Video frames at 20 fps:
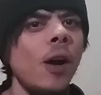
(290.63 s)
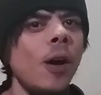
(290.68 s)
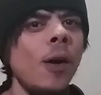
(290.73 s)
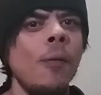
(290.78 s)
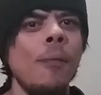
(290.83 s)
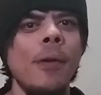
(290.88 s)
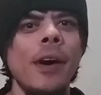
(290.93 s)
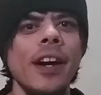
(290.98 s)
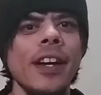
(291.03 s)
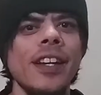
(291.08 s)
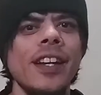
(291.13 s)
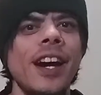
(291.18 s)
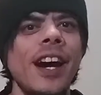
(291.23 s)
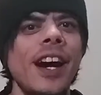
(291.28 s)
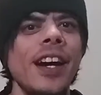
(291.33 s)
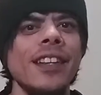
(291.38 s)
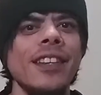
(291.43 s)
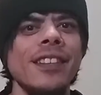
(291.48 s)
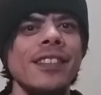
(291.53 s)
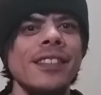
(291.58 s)
Oh my
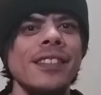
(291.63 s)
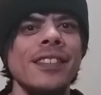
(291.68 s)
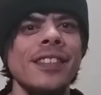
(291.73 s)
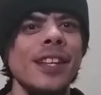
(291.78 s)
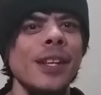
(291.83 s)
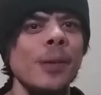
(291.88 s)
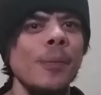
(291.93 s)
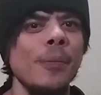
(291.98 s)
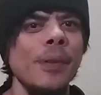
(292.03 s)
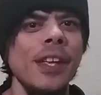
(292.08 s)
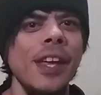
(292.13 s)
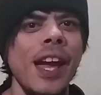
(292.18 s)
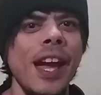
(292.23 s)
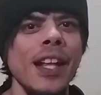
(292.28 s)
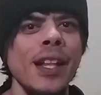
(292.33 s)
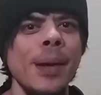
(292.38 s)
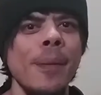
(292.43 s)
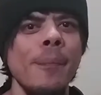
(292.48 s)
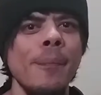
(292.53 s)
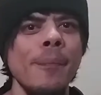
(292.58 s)
god, this is going to be
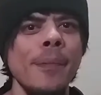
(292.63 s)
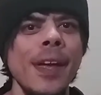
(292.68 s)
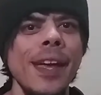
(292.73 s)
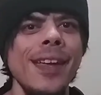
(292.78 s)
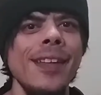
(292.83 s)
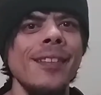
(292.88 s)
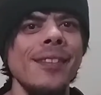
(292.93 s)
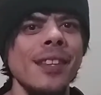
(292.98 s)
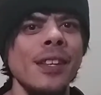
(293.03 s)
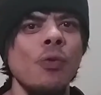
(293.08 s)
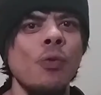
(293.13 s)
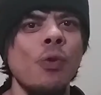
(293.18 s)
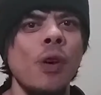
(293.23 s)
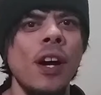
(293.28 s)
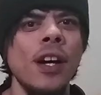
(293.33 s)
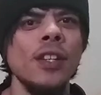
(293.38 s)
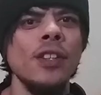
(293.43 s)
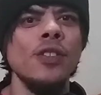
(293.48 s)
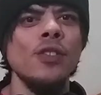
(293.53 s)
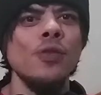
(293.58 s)
an amazing
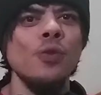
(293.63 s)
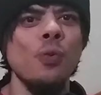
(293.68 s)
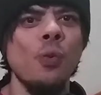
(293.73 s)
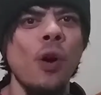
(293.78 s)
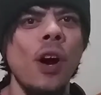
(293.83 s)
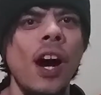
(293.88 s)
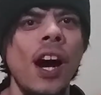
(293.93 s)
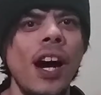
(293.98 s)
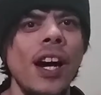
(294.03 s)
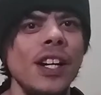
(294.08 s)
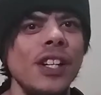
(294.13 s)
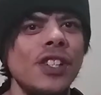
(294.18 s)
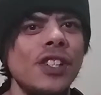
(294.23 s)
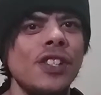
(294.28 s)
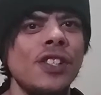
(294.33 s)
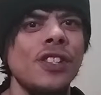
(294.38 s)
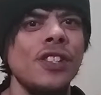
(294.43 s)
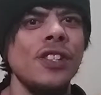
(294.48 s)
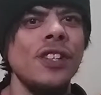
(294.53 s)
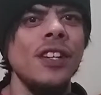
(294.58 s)
one to
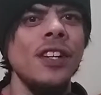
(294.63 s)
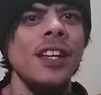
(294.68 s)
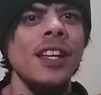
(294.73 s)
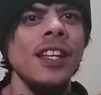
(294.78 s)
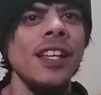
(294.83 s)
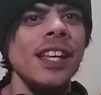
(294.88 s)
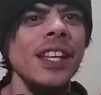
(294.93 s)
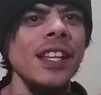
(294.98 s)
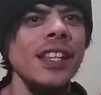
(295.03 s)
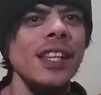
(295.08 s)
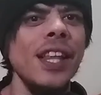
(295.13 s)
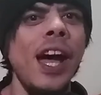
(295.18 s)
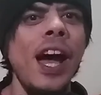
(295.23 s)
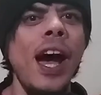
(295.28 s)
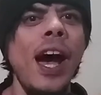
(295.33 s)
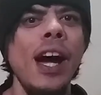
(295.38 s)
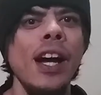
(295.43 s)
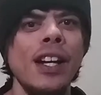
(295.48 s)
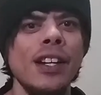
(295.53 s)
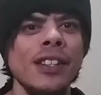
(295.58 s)
watch.
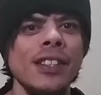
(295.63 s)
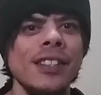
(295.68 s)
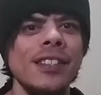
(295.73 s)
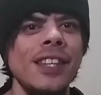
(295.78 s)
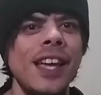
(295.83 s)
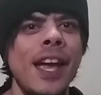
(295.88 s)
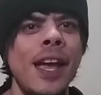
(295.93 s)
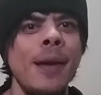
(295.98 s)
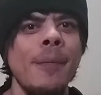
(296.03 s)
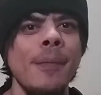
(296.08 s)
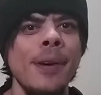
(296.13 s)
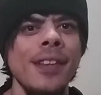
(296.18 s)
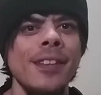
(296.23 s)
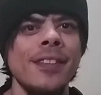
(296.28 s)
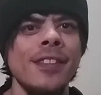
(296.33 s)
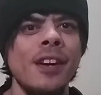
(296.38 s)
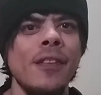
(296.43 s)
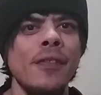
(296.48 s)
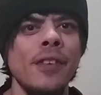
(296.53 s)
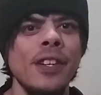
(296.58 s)
Cannot contain
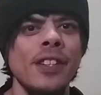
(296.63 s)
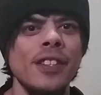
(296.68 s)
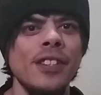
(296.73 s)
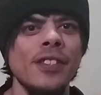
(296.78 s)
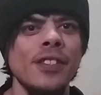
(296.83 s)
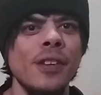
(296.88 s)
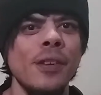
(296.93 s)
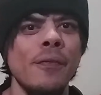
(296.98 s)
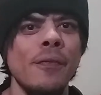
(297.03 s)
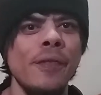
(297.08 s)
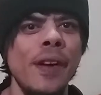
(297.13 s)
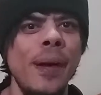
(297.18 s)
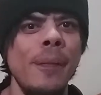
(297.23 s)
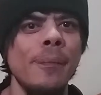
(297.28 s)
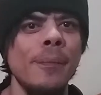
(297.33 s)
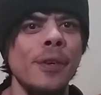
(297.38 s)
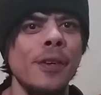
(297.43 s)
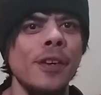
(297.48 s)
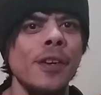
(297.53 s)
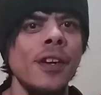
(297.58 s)
myself until
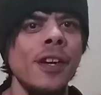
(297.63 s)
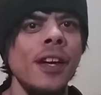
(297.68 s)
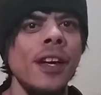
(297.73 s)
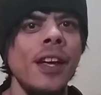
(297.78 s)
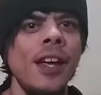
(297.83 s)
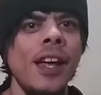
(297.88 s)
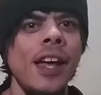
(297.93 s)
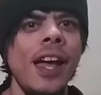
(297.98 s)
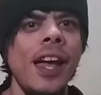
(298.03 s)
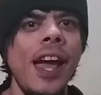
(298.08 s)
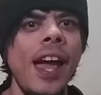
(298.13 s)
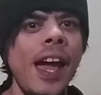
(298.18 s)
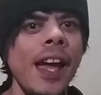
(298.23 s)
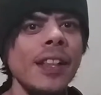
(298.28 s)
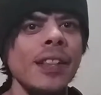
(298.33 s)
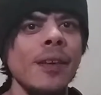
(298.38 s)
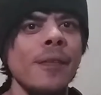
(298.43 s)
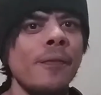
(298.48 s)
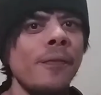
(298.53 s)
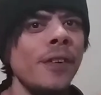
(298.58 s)
November.
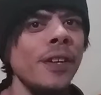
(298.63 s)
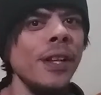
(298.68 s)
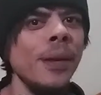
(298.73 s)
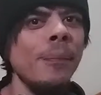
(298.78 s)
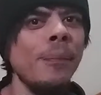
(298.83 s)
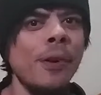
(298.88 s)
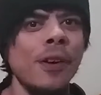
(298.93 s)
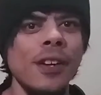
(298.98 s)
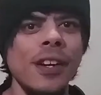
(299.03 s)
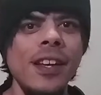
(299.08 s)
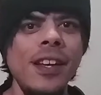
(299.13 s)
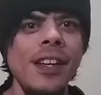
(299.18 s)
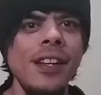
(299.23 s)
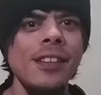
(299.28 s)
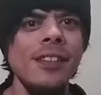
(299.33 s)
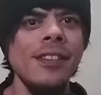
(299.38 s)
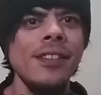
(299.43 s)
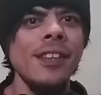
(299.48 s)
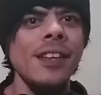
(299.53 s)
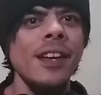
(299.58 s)
And the funny part
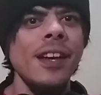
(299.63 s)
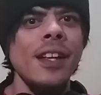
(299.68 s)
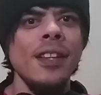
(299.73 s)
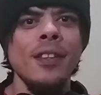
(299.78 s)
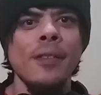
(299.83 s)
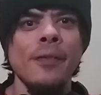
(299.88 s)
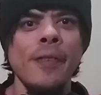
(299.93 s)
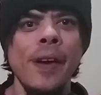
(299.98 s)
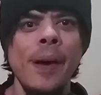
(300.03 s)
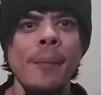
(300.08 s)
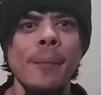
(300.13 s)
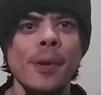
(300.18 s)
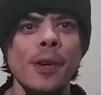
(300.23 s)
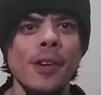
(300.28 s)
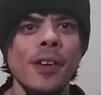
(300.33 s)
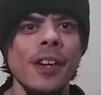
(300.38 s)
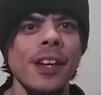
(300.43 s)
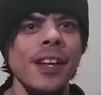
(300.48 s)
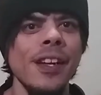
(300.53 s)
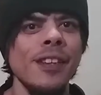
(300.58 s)
is,
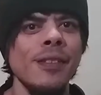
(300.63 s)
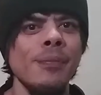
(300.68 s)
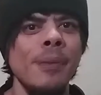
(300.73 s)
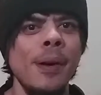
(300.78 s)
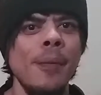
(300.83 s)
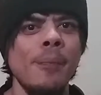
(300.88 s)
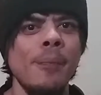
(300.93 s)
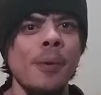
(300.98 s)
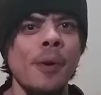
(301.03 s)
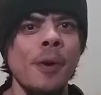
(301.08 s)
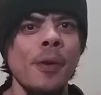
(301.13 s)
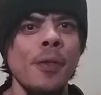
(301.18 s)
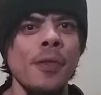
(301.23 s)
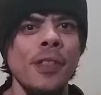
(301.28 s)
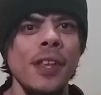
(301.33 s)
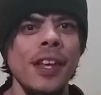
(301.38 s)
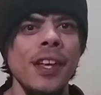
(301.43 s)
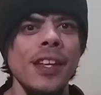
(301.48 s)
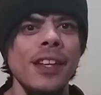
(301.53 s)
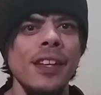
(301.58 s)
November is my
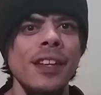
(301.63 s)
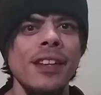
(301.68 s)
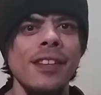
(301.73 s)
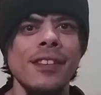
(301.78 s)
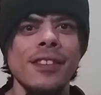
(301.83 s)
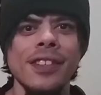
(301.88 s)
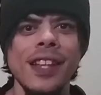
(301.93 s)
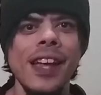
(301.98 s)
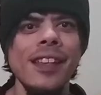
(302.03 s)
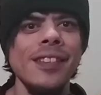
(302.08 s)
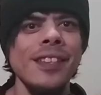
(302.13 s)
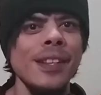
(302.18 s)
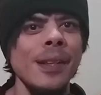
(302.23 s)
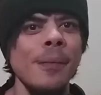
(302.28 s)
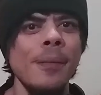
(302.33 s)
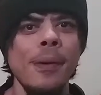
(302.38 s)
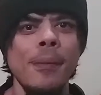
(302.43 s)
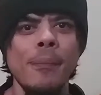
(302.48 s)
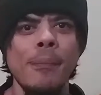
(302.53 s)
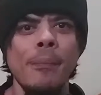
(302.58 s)
birthday, so that's
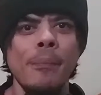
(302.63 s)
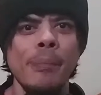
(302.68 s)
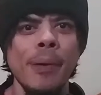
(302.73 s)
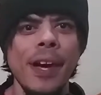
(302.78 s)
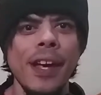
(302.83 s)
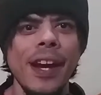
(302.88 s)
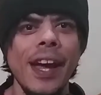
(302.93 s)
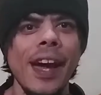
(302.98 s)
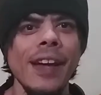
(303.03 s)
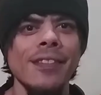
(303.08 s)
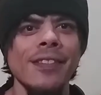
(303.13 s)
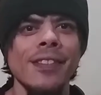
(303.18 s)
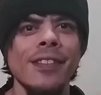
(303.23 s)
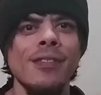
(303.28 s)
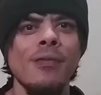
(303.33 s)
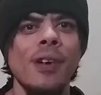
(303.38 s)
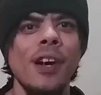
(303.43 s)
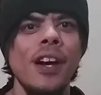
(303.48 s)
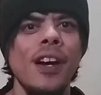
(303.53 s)
going to be badass as